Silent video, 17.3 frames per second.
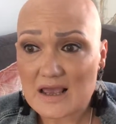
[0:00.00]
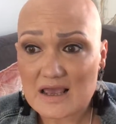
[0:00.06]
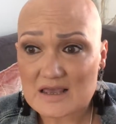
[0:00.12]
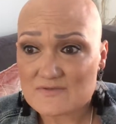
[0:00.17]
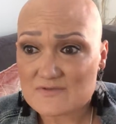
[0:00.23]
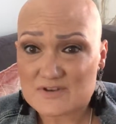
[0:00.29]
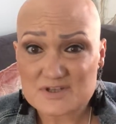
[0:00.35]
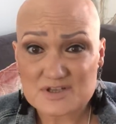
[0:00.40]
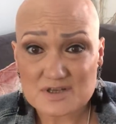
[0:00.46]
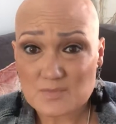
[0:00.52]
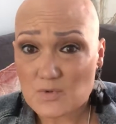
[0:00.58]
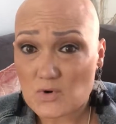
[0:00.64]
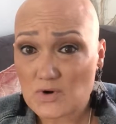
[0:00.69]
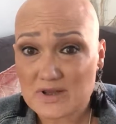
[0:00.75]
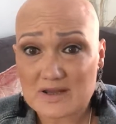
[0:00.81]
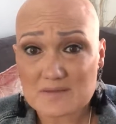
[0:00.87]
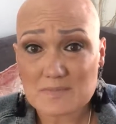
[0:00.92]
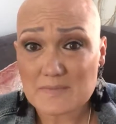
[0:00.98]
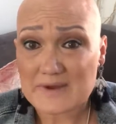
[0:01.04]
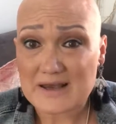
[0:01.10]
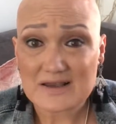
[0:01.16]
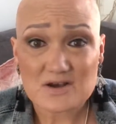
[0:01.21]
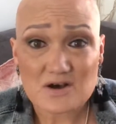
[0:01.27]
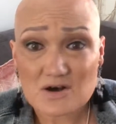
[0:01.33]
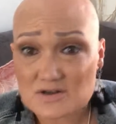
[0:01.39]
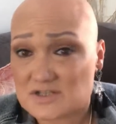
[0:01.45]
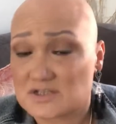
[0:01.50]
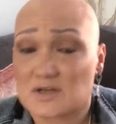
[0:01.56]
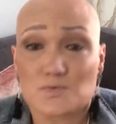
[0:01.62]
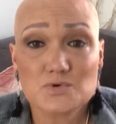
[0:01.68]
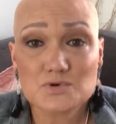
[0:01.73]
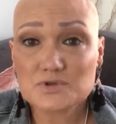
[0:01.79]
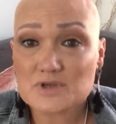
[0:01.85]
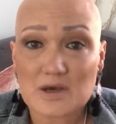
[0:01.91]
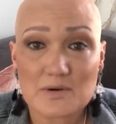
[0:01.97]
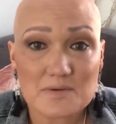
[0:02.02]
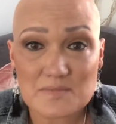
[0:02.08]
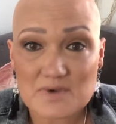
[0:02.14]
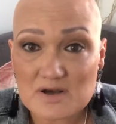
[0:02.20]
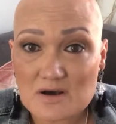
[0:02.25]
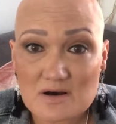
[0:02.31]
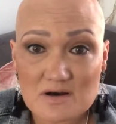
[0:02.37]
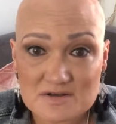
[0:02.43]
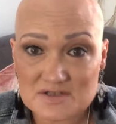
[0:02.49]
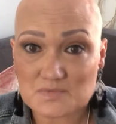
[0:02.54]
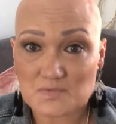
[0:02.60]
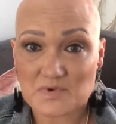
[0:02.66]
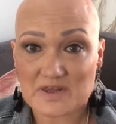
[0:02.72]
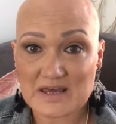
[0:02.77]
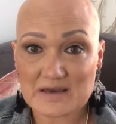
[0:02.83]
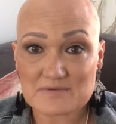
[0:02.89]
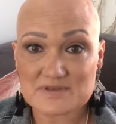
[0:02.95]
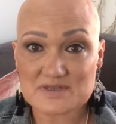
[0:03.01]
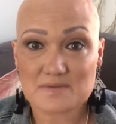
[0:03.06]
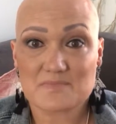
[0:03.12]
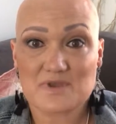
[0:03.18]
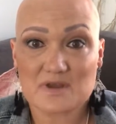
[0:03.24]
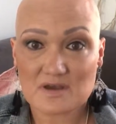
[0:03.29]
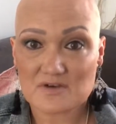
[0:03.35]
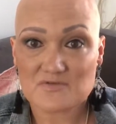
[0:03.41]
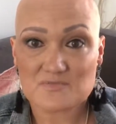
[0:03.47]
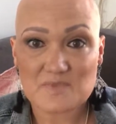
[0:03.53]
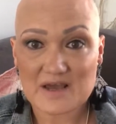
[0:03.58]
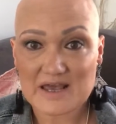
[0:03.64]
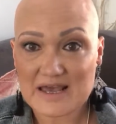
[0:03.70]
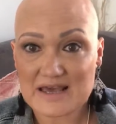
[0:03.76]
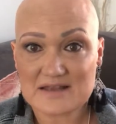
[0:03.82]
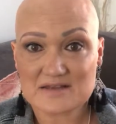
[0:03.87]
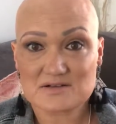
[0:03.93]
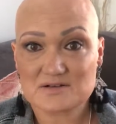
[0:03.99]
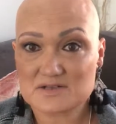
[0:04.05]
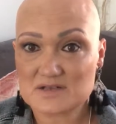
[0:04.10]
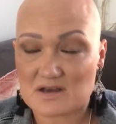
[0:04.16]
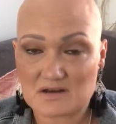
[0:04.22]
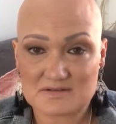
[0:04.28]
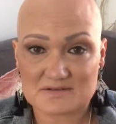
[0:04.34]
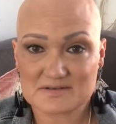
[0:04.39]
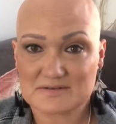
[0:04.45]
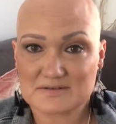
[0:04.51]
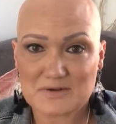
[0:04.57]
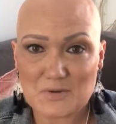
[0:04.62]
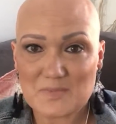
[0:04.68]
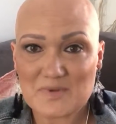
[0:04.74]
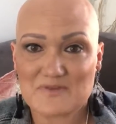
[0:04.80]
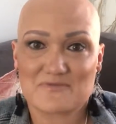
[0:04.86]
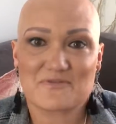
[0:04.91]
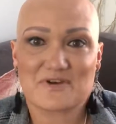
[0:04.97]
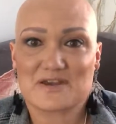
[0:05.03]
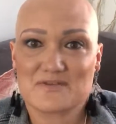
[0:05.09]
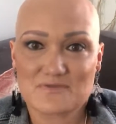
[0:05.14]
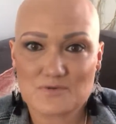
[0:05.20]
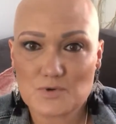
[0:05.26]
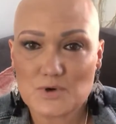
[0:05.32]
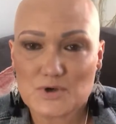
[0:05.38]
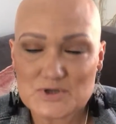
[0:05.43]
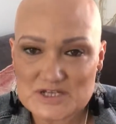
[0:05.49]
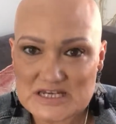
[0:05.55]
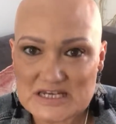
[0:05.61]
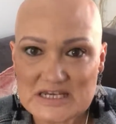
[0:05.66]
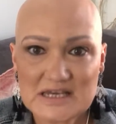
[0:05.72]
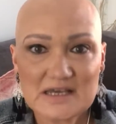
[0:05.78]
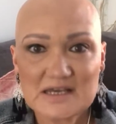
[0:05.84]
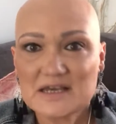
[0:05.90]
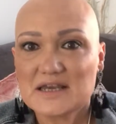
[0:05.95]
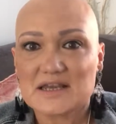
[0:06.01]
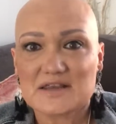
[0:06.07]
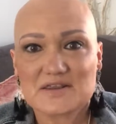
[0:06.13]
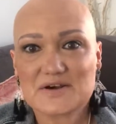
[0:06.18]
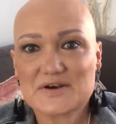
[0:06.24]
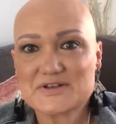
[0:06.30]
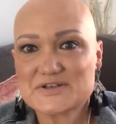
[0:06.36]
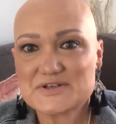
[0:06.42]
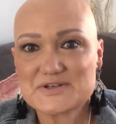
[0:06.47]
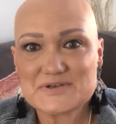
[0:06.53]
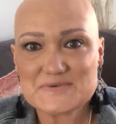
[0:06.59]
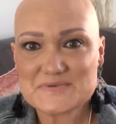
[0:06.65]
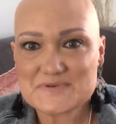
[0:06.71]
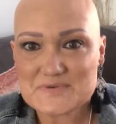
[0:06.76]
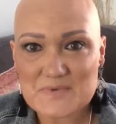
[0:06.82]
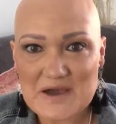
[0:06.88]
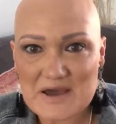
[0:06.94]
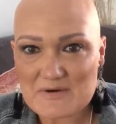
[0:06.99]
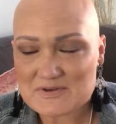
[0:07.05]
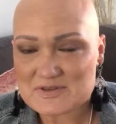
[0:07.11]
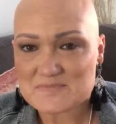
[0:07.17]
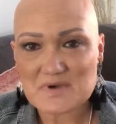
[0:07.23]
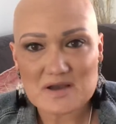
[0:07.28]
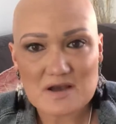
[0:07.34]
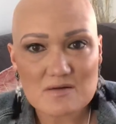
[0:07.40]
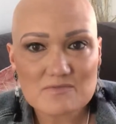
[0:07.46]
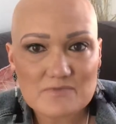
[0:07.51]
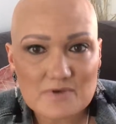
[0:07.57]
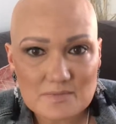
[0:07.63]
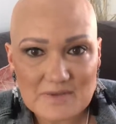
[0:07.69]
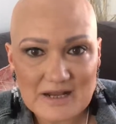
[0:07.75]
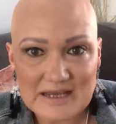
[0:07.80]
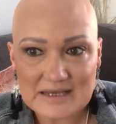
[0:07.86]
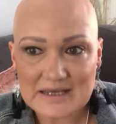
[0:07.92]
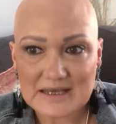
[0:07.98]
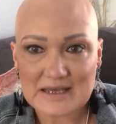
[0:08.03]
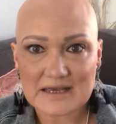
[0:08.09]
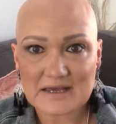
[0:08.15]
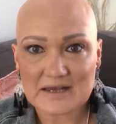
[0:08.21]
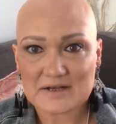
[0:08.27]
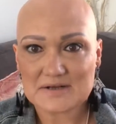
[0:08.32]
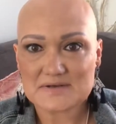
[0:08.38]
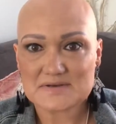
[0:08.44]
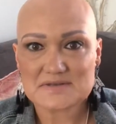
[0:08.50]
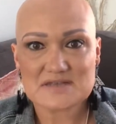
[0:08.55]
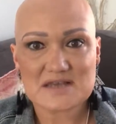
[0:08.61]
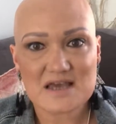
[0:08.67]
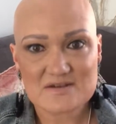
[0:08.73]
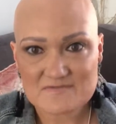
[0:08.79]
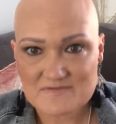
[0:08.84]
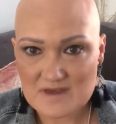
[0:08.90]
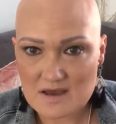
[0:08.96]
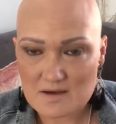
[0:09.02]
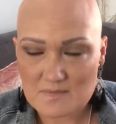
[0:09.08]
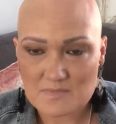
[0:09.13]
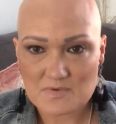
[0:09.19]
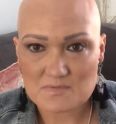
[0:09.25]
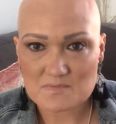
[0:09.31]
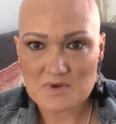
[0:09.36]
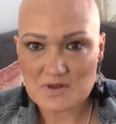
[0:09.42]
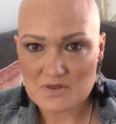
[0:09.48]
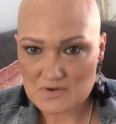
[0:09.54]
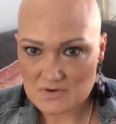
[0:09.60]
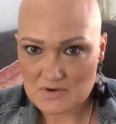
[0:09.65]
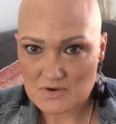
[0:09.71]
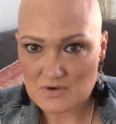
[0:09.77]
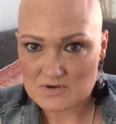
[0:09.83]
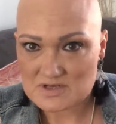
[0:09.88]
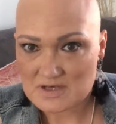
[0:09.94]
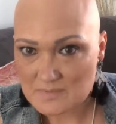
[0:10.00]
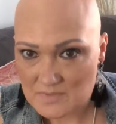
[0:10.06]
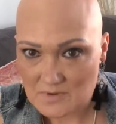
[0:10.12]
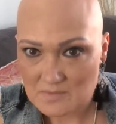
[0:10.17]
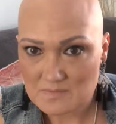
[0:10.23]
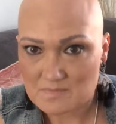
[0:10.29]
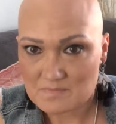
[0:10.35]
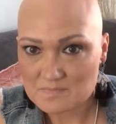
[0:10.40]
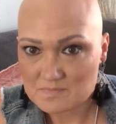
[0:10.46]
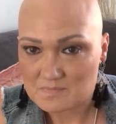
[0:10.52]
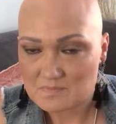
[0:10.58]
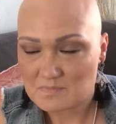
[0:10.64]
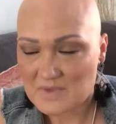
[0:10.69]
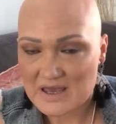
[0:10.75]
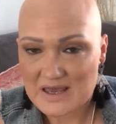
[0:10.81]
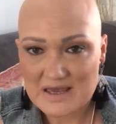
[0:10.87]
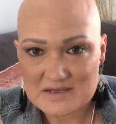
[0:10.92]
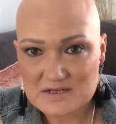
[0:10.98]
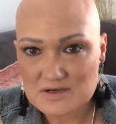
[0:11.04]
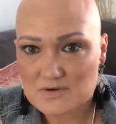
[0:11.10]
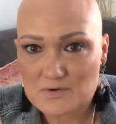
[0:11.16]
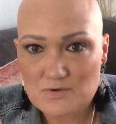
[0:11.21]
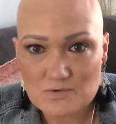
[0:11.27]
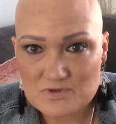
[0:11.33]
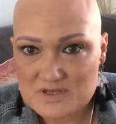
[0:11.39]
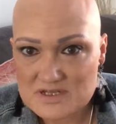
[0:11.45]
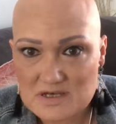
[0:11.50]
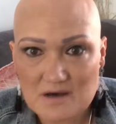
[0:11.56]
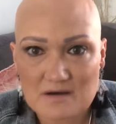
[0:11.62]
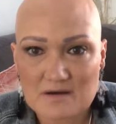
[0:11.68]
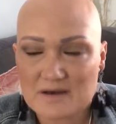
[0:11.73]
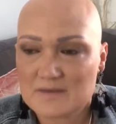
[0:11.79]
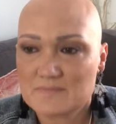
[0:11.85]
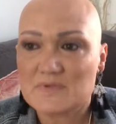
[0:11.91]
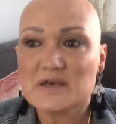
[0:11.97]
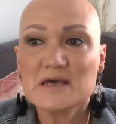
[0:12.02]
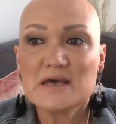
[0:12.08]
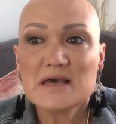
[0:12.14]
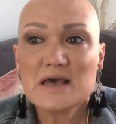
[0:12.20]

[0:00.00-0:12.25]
Even to the point in my back garden, I wouldn't go in my garden without something over my head. I'd got my faithful hoodie that I just used to wear as my comfort blanket, and I used to have that up, my hood up on my head all the time.